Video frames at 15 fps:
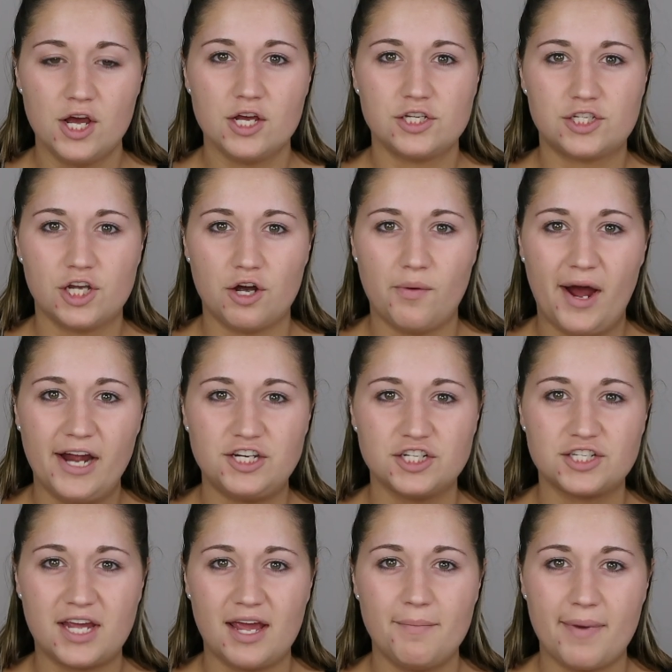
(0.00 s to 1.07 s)
So I
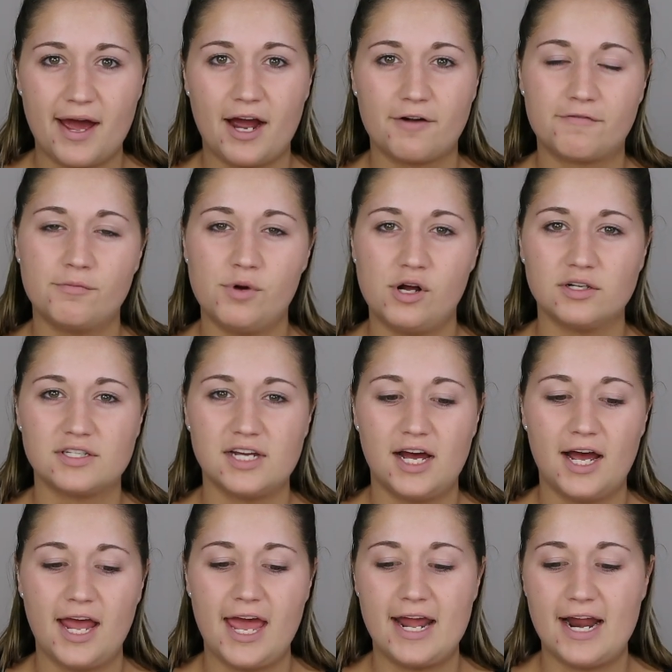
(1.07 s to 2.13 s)
just came back from
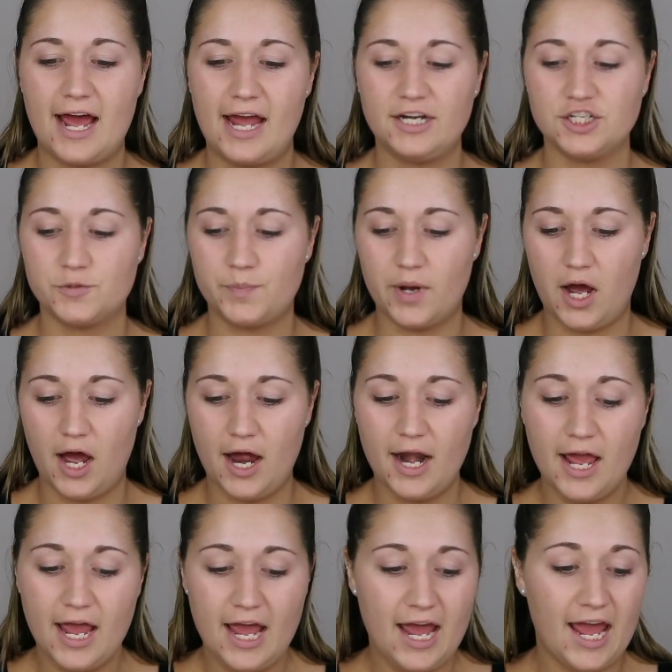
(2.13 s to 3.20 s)
Ulta and I just
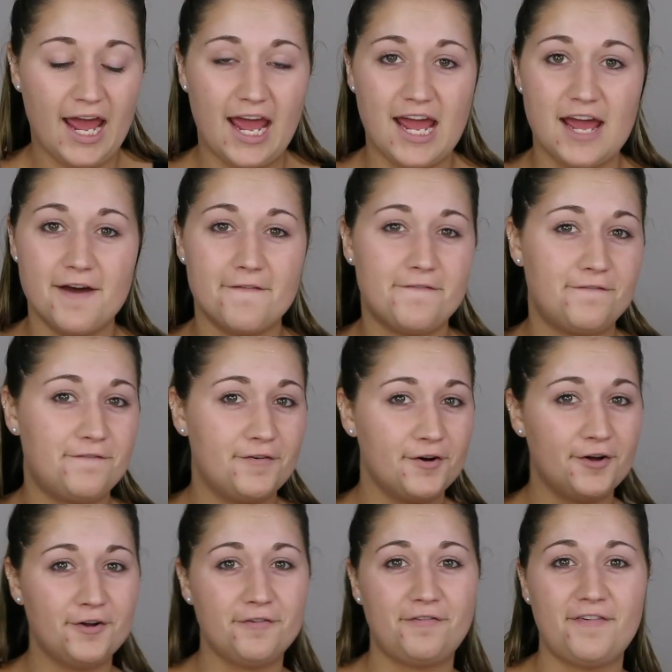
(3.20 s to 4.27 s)
bought a
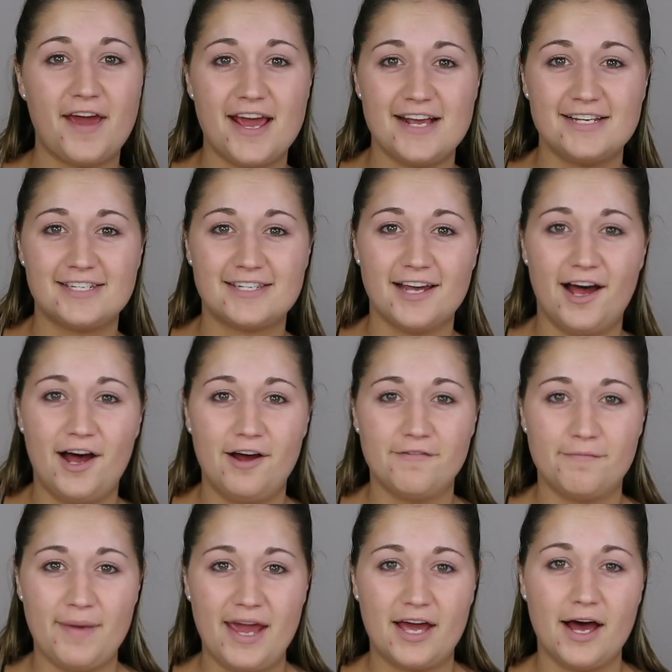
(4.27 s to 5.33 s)
full face
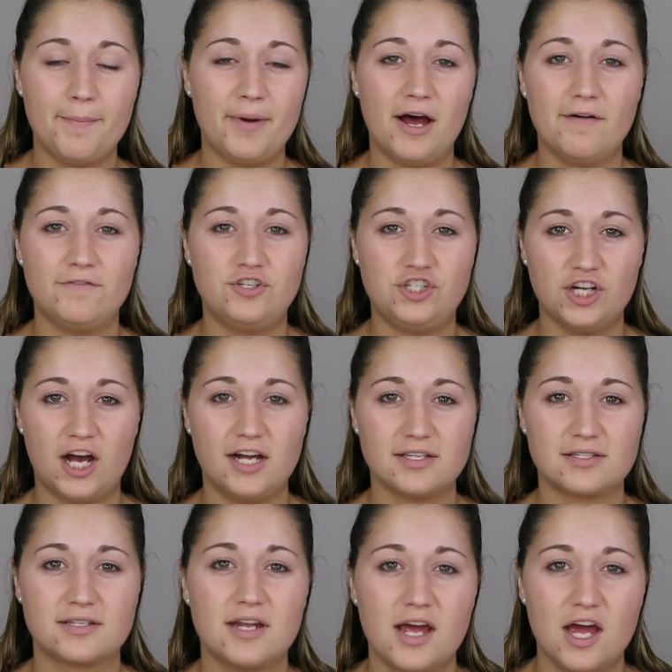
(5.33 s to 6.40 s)
of makeup of
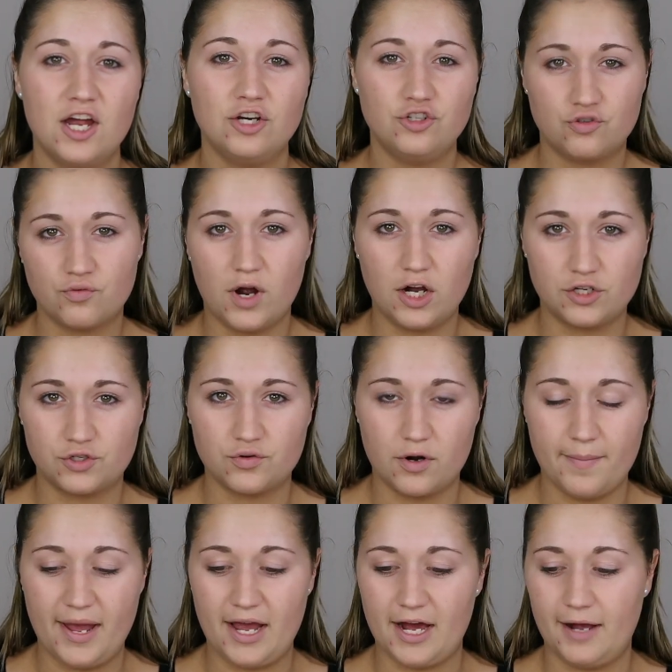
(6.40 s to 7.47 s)
just
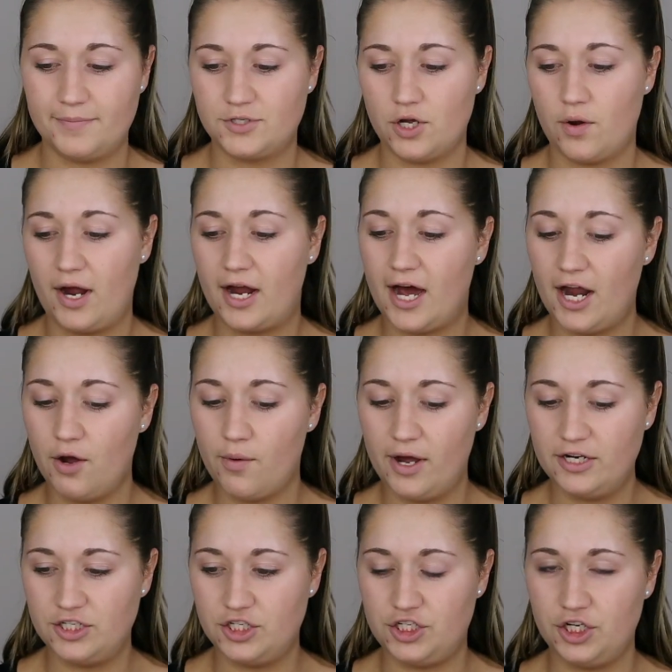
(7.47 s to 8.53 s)
drugstore makeup. So I kind of
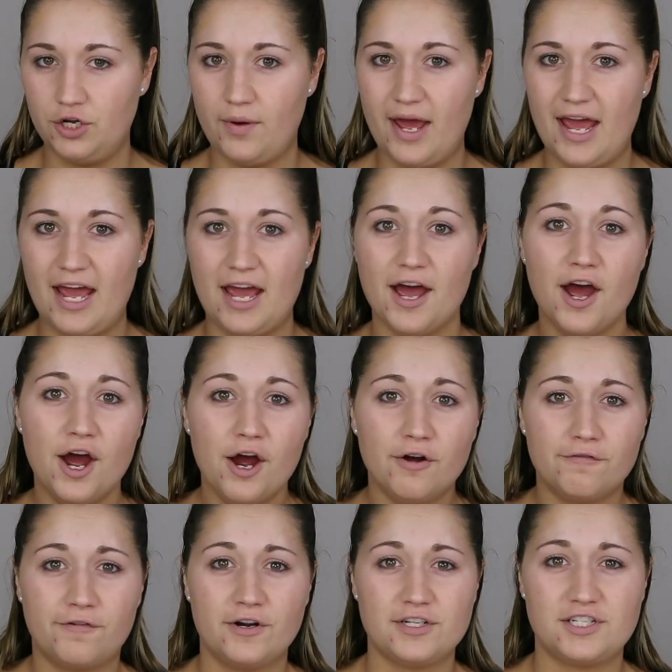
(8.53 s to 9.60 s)
wanted to do a
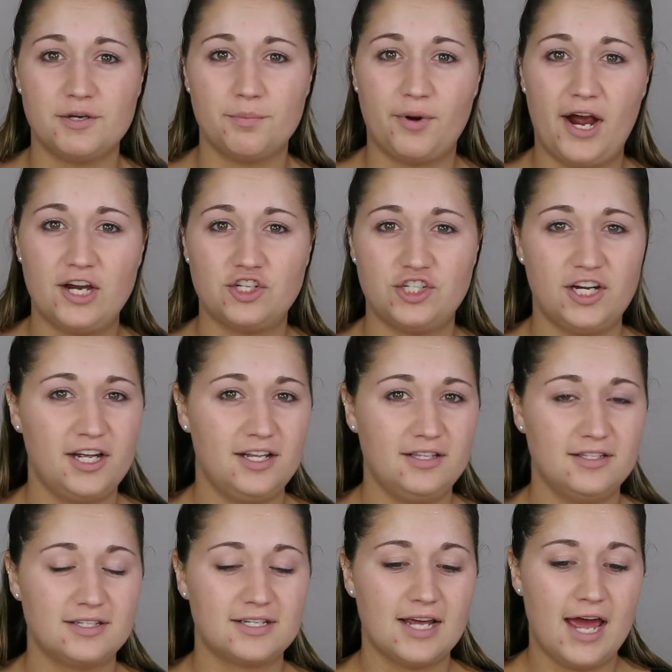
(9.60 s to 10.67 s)
first
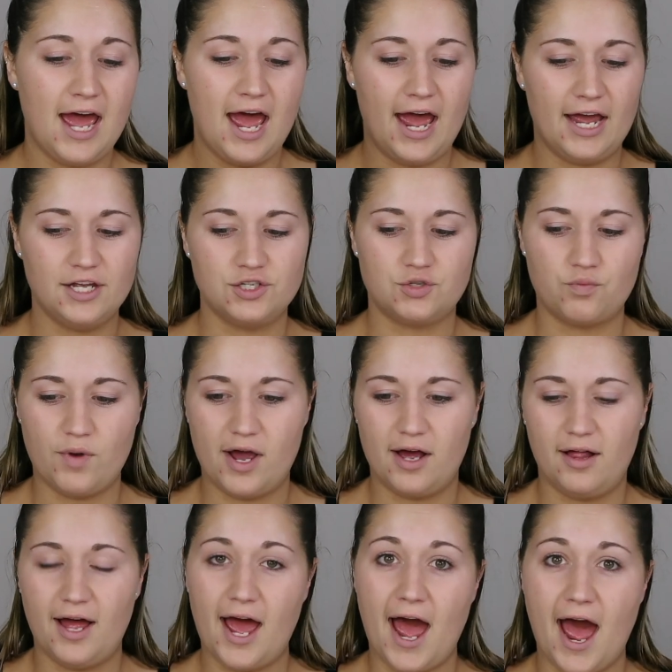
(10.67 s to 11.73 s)
impressions as
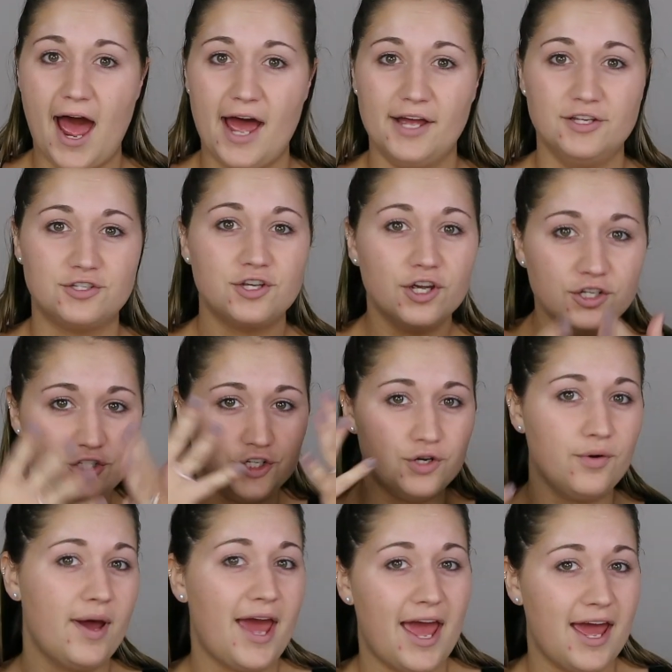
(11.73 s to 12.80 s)
well as
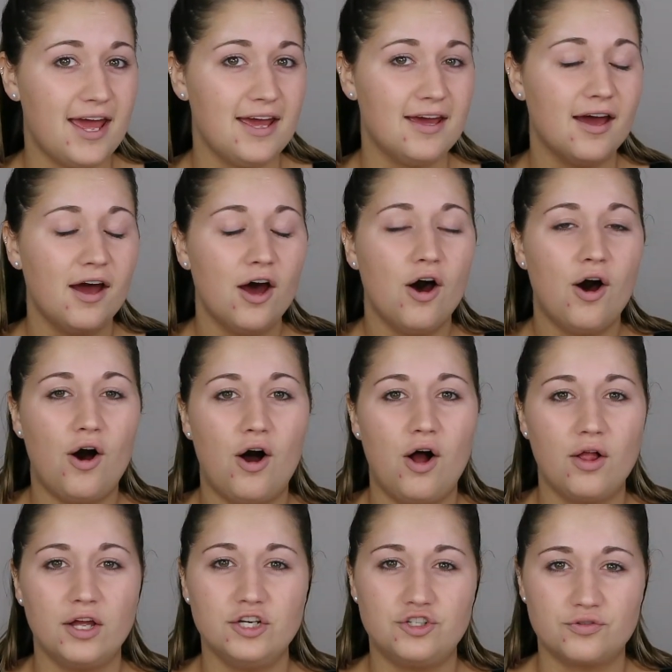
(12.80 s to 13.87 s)
do a
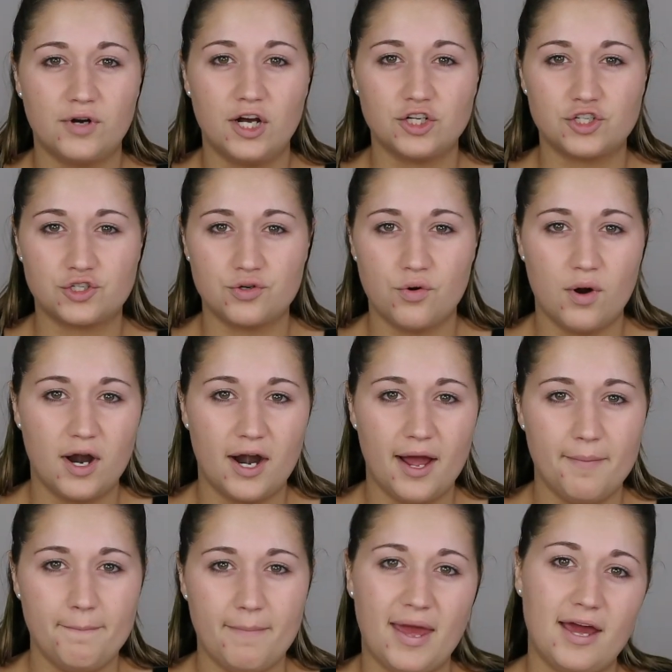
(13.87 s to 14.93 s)
all drugstore
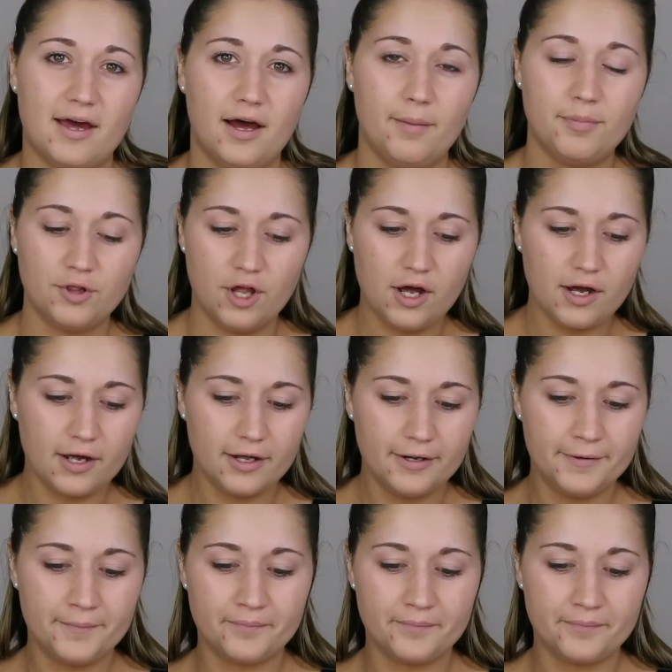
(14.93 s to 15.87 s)
makeup look.